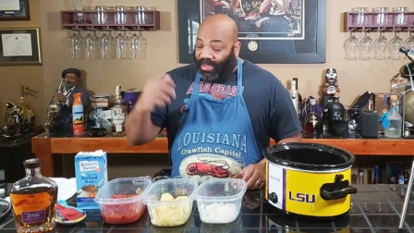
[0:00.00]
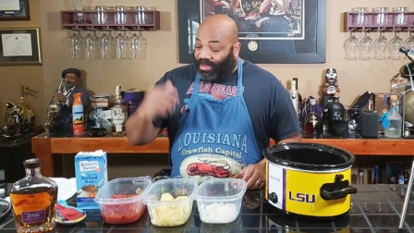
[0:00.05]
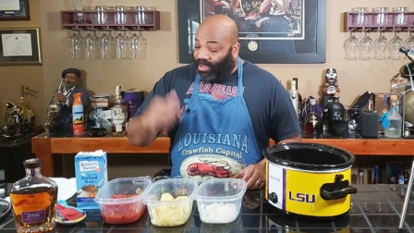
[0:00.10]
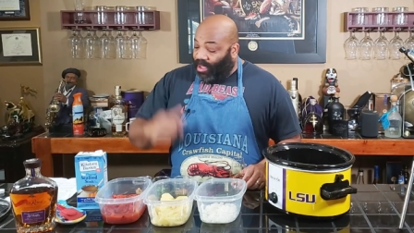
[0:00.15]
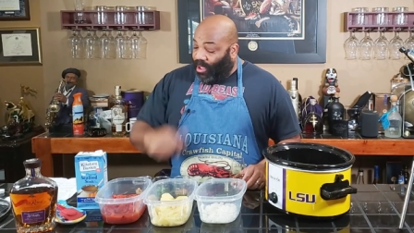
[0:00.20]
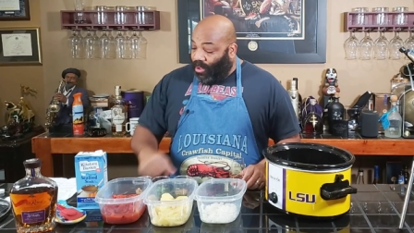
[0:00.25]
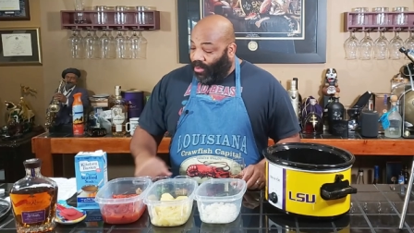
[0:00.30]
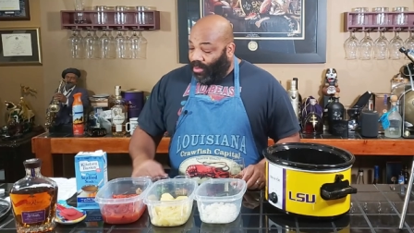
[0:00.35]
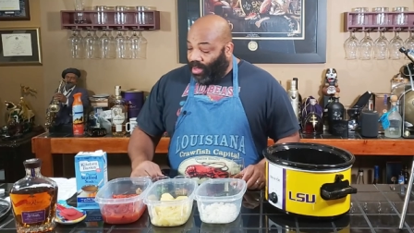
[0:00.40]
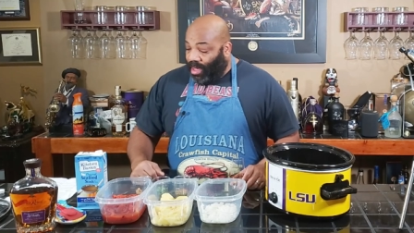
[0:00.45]
right,
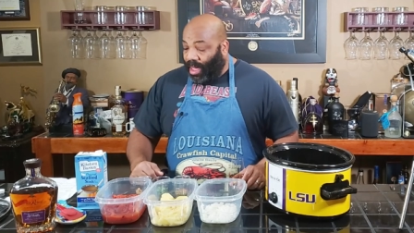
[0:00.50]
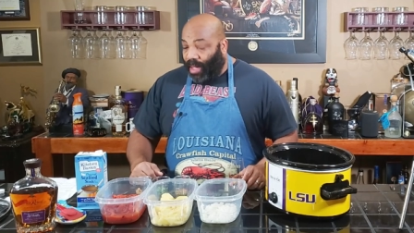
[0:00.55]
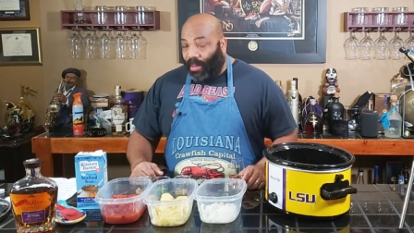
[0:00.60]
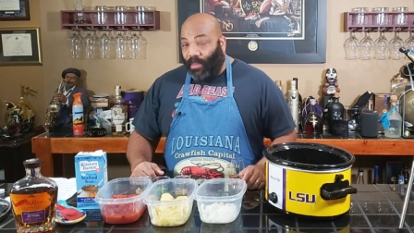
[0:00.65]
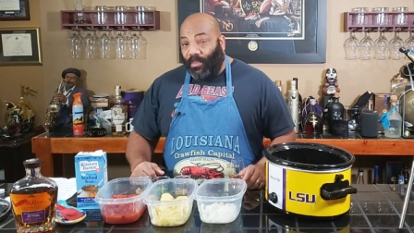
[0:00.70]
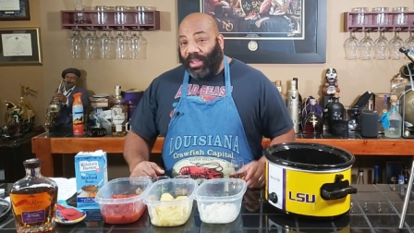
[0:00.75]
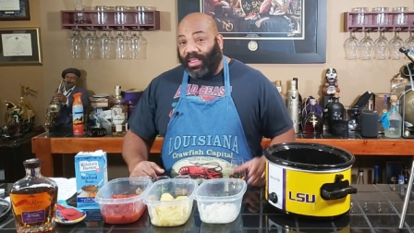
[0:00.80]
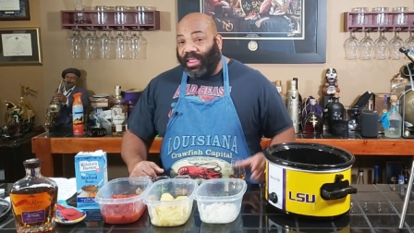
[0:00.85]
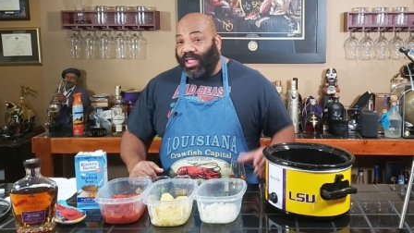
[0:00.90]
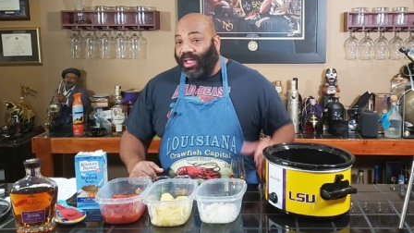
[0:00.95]
so
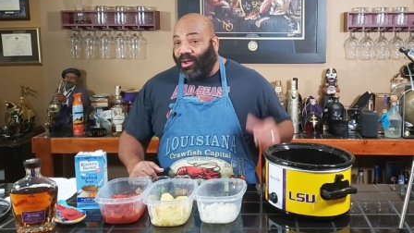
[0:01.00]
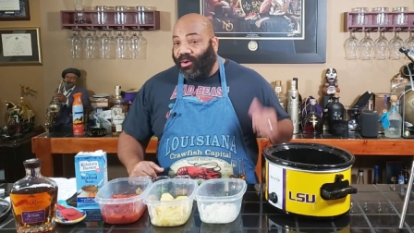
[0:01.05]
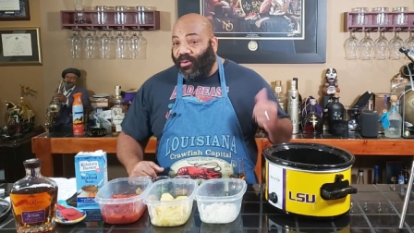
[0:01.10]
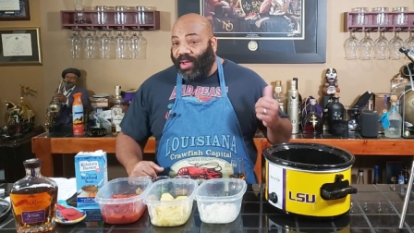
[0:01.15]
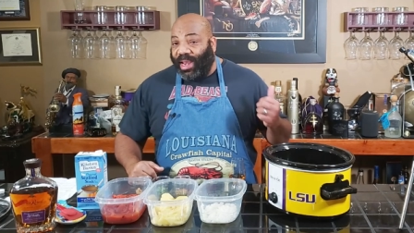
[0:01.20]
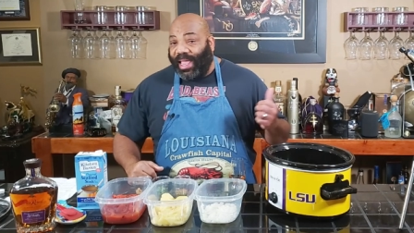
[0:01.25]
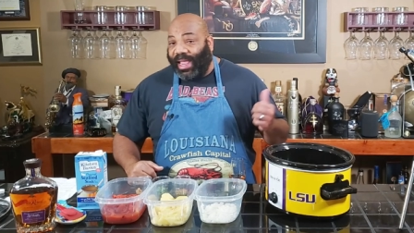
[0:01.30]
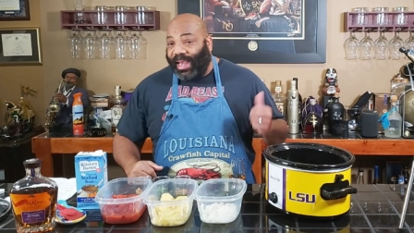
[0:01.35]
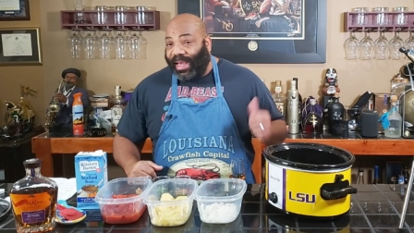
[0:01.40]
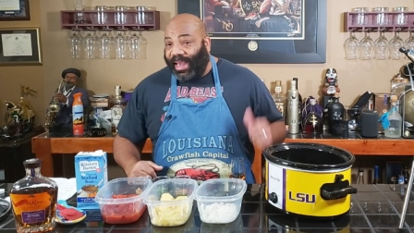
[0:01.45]
I'll put the
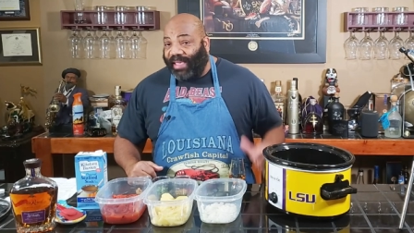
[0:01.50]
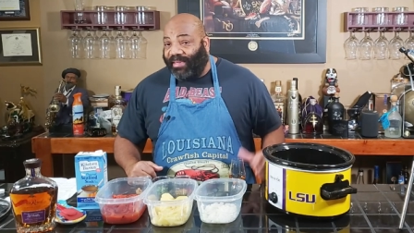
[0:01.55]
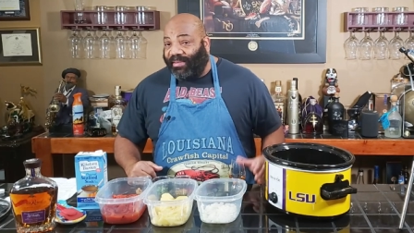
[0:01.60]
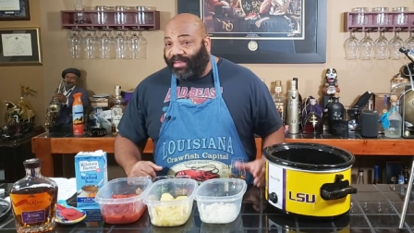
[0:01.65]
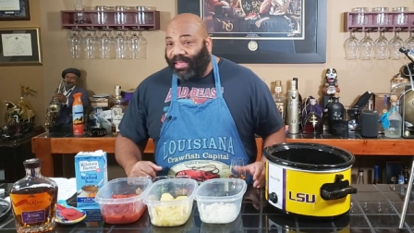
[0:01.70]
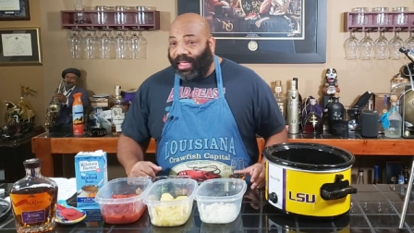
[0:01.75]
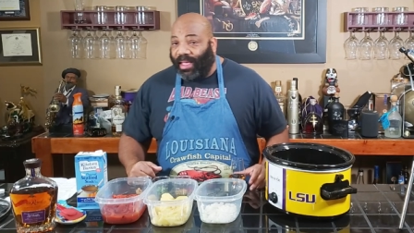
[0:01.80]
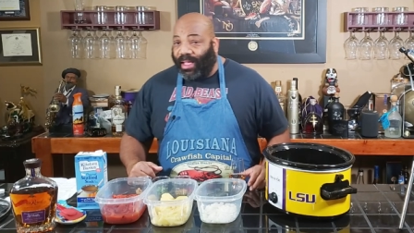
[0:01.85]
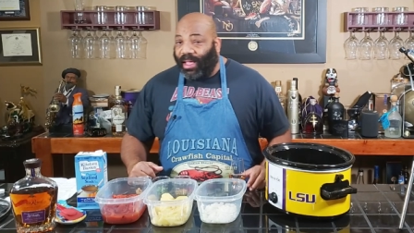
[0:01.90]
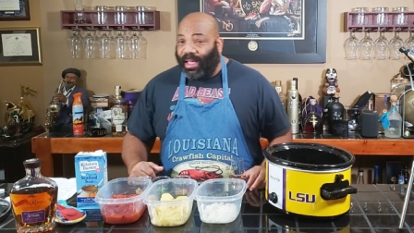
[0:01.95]
ingredient
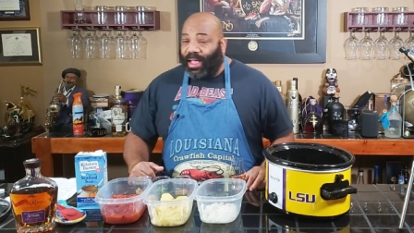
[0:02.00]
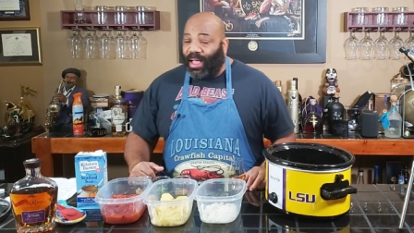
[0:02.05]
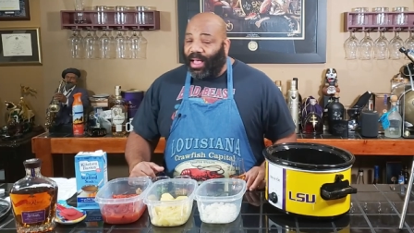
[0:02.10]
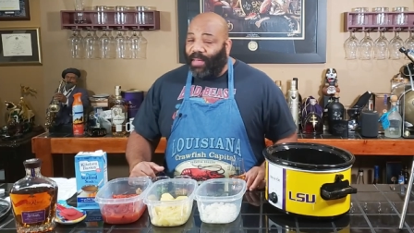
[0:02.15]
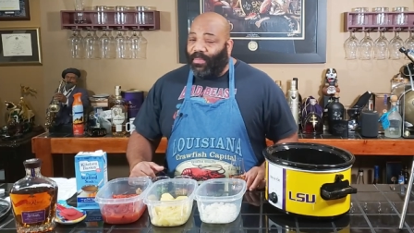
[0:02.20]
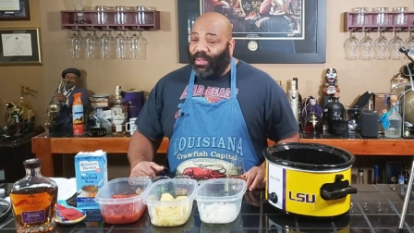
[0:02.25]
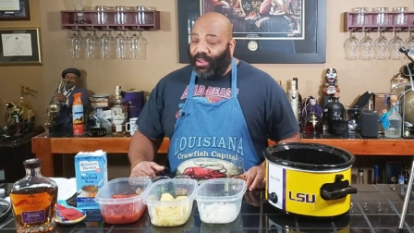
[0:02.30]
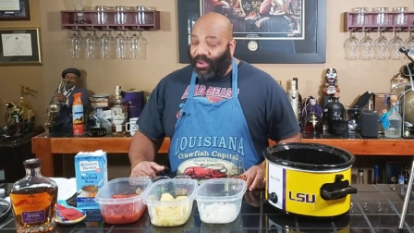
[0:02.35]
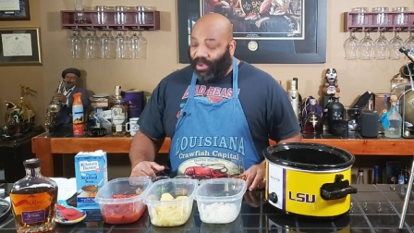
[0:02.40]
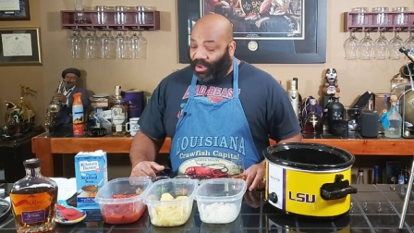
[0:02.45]
list uh,
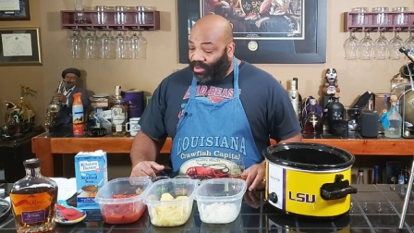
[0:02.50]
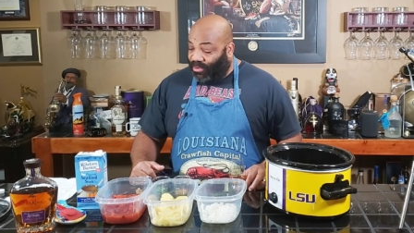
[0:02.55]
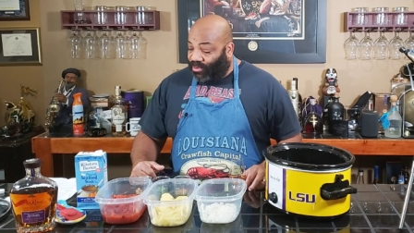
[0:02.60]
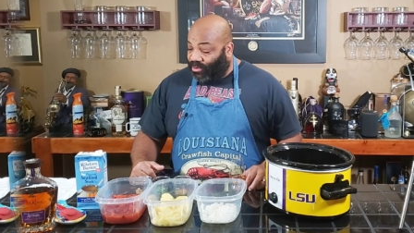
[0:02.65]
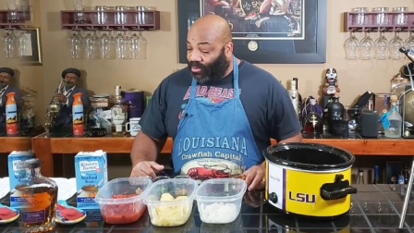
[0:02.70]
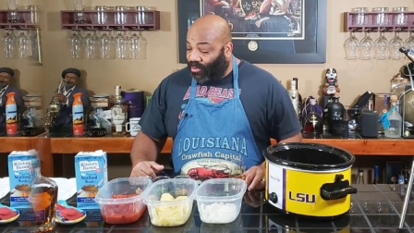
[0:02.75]
up here on the